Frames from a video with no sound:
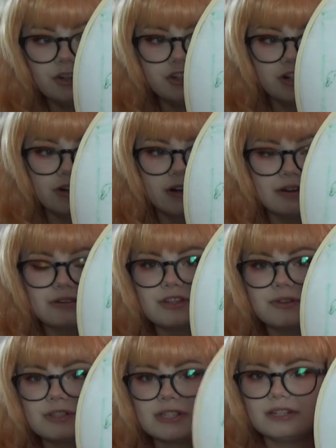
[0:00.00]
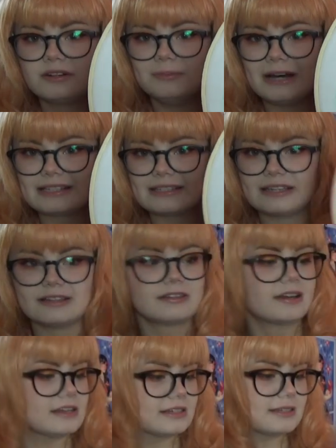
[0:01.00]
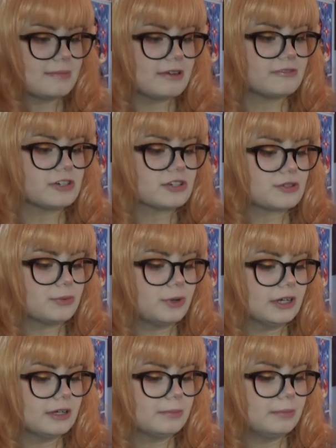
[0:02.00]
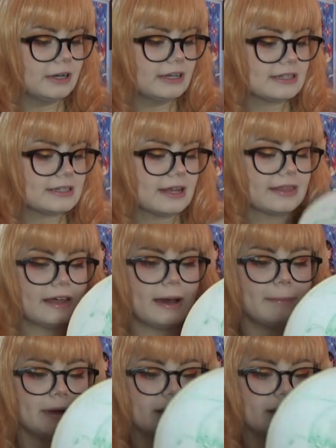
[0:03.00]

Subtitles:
Jiro, so it's a little messy because it's my first one, but it's not that